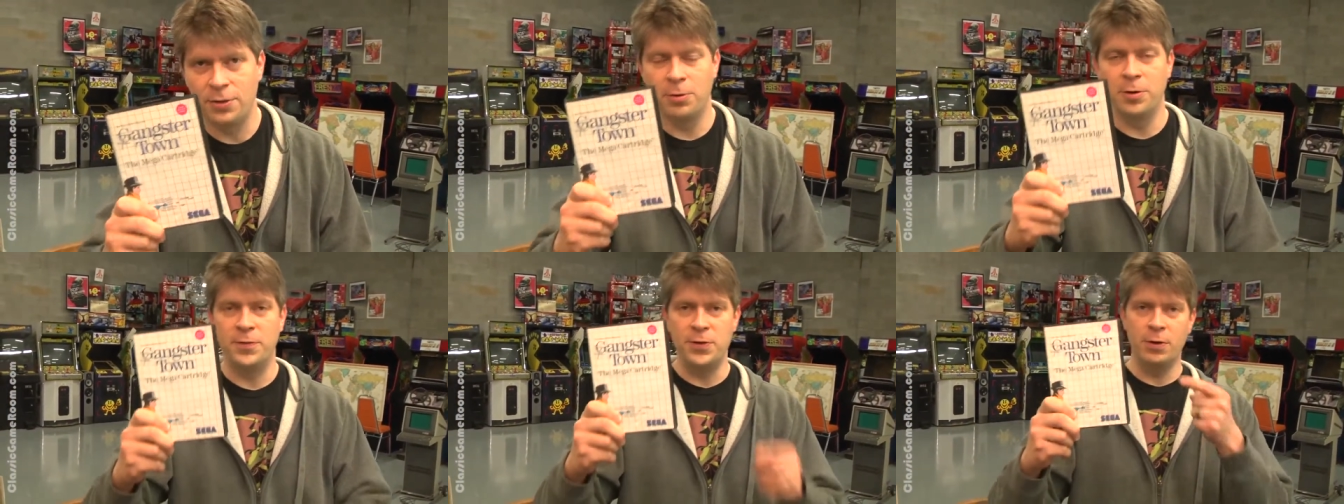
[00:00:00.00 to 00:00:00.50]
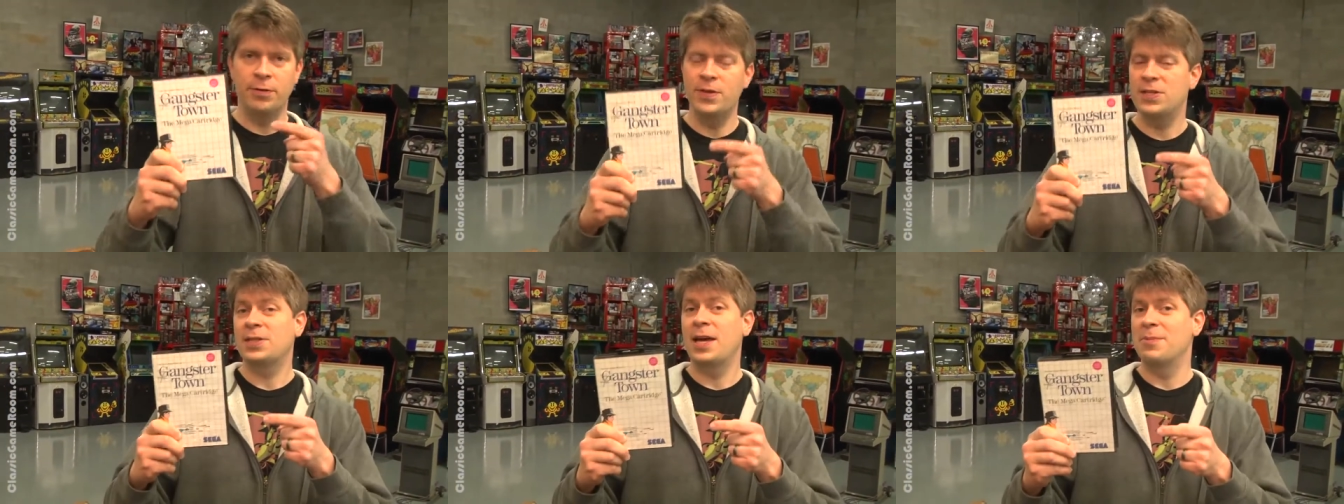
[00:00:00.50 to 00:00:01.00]
The review of
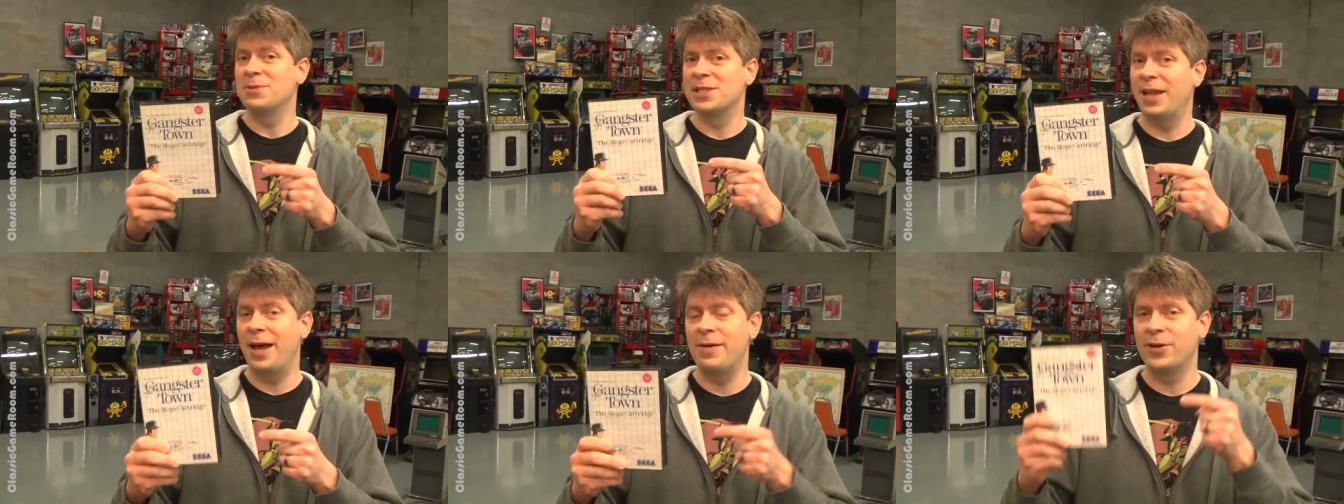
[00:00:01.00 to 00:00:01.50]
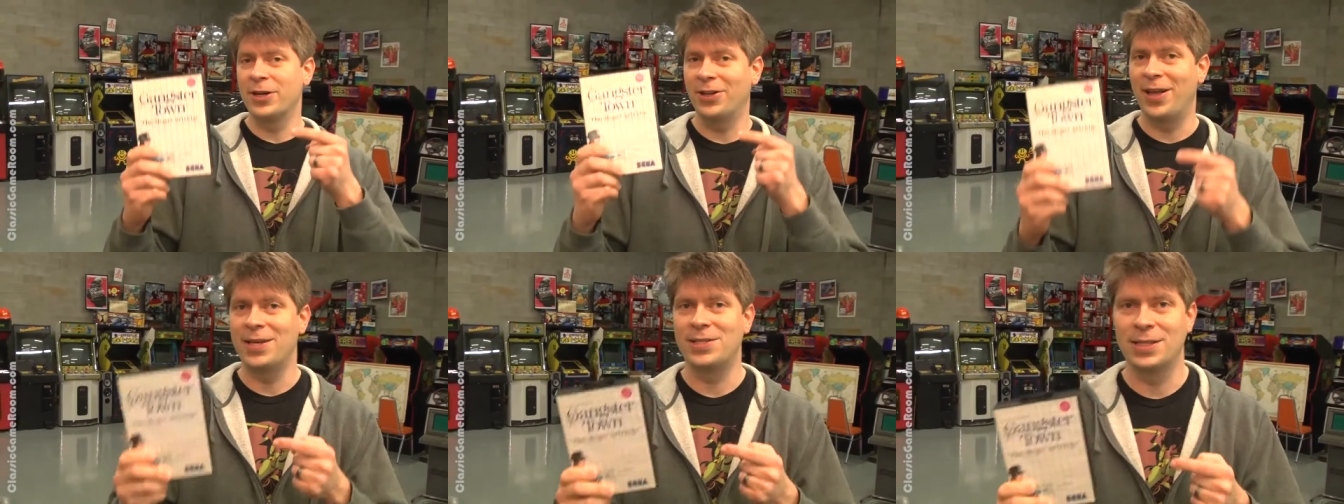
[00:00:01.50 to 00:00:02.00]
this game is live on
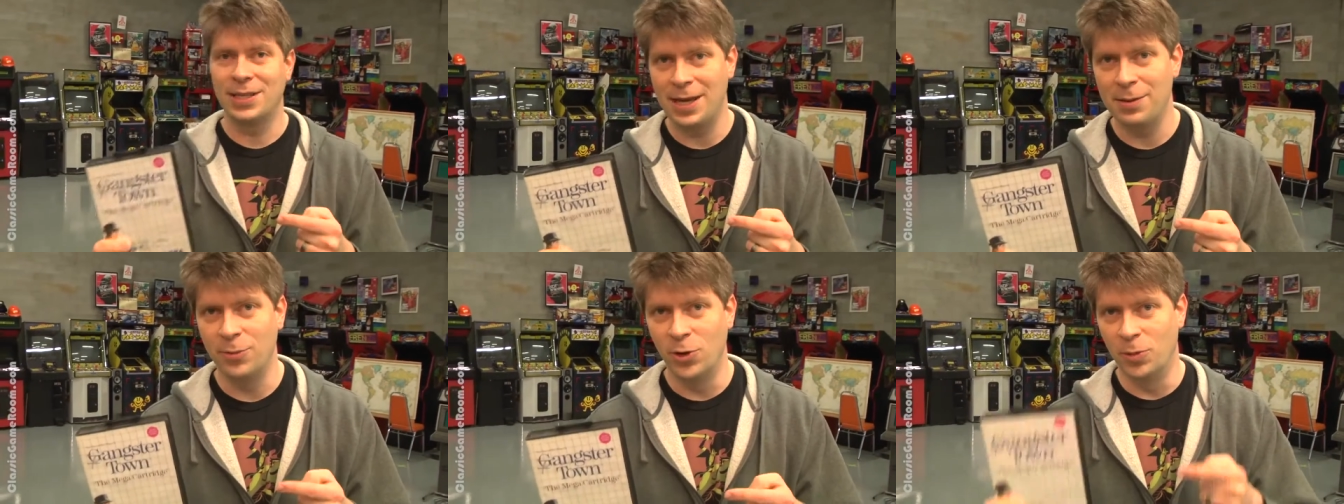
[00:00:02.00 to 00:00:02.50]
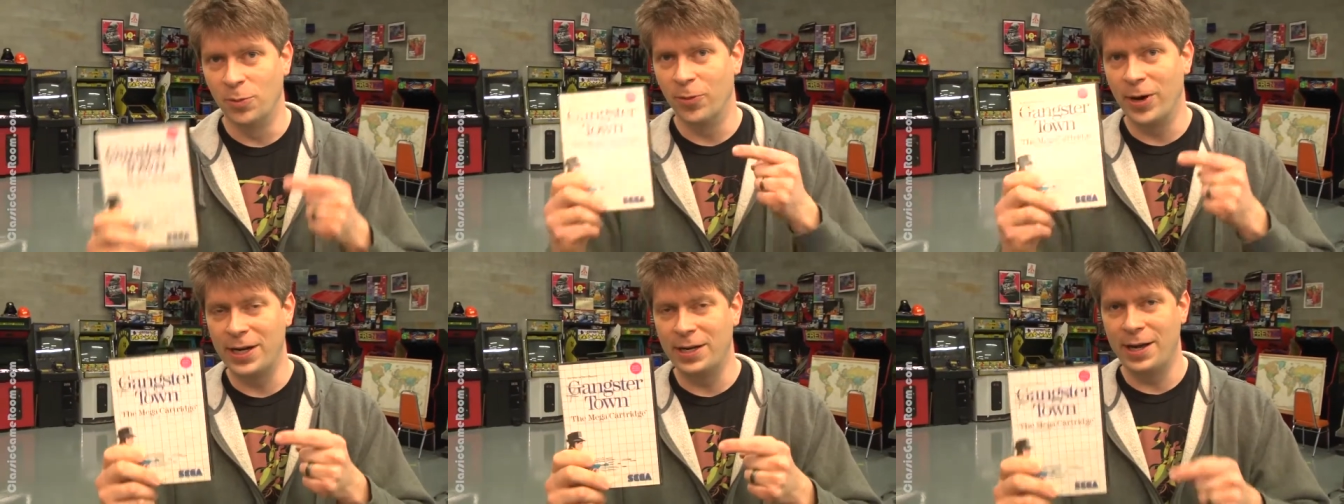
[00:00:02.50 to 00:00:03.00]
Classic Game Room
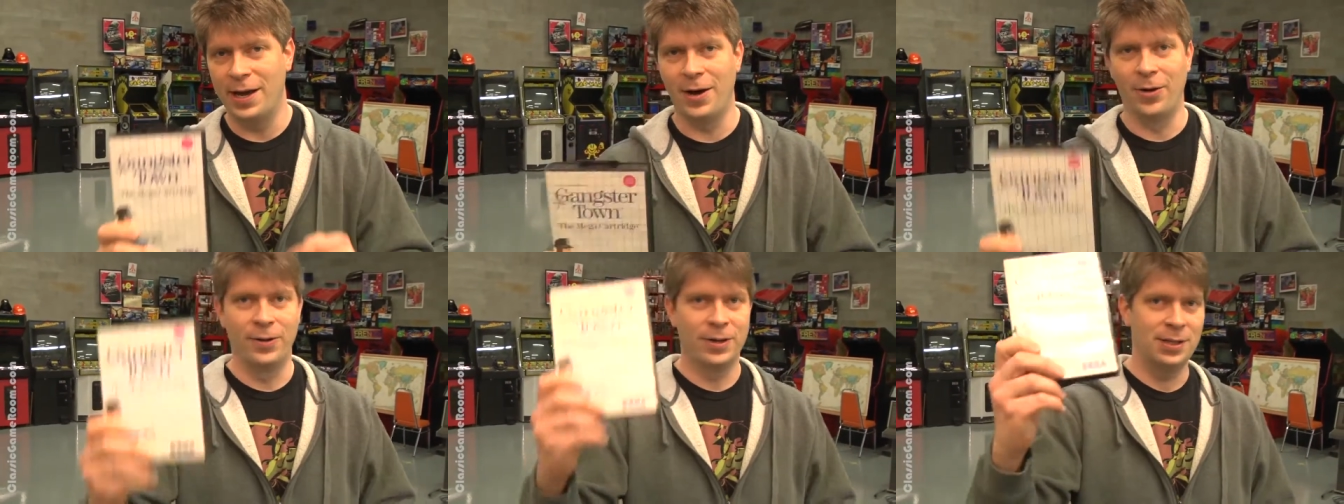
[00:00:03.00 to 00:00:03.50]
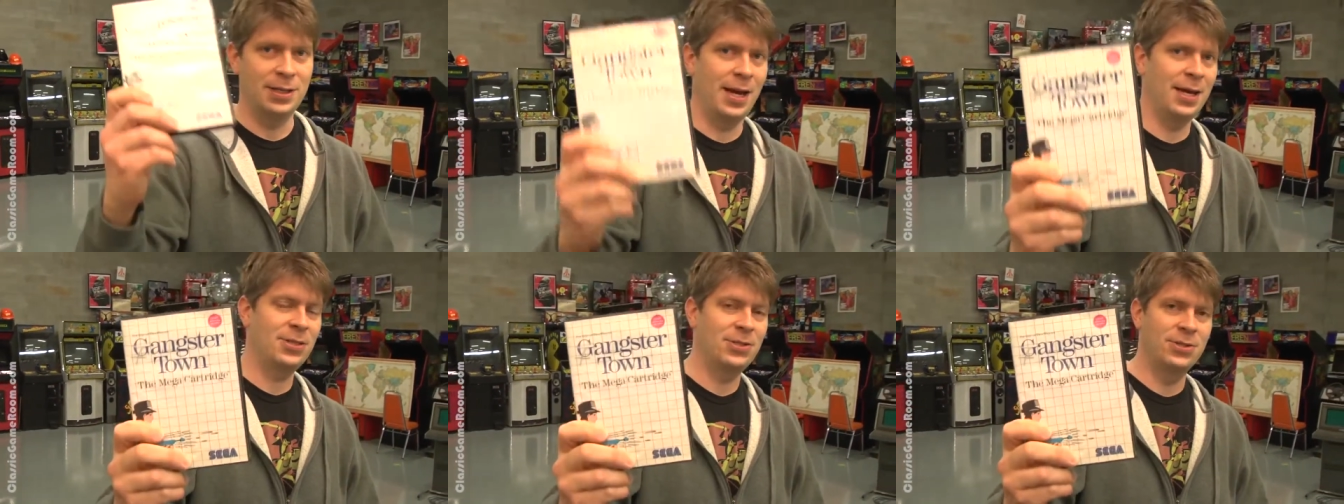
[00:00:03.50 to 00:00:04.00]
right now.
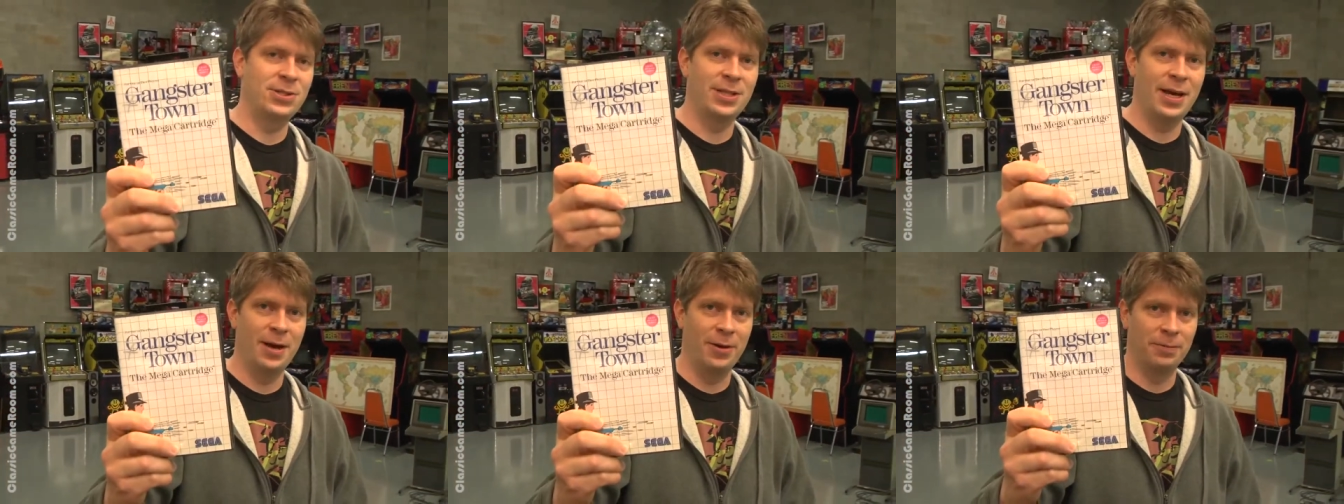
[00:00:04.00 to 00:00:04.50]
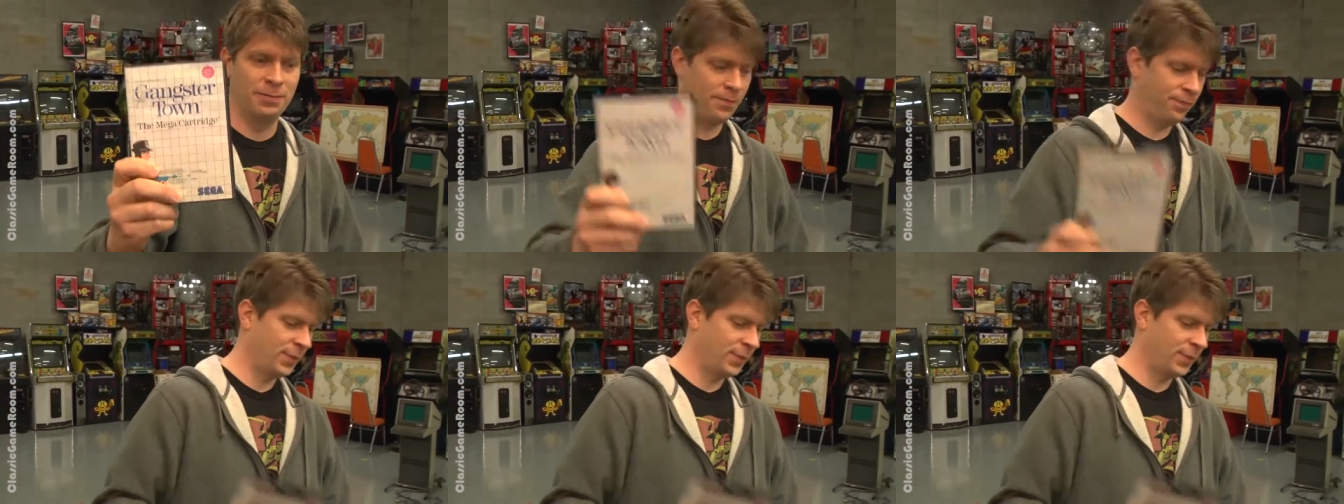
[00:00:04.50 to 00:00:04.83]
Gangster Town.